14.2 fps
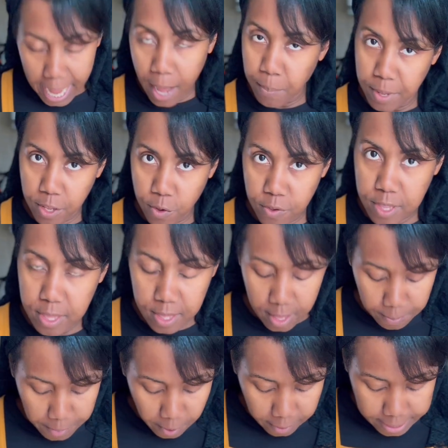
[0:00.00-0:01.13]
I'll be using the
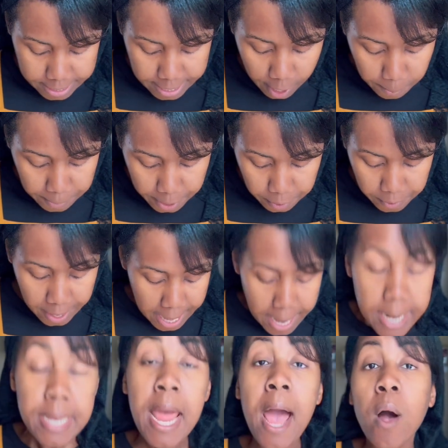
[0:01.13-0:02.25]
American style butter.
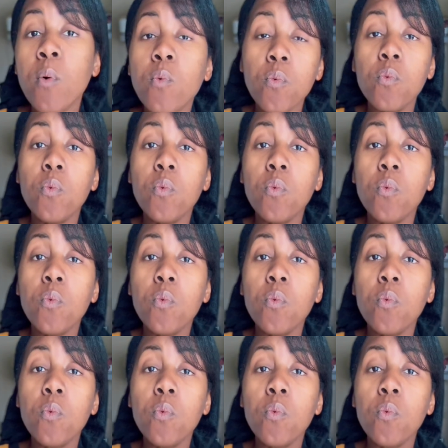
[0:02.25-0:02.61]
Now,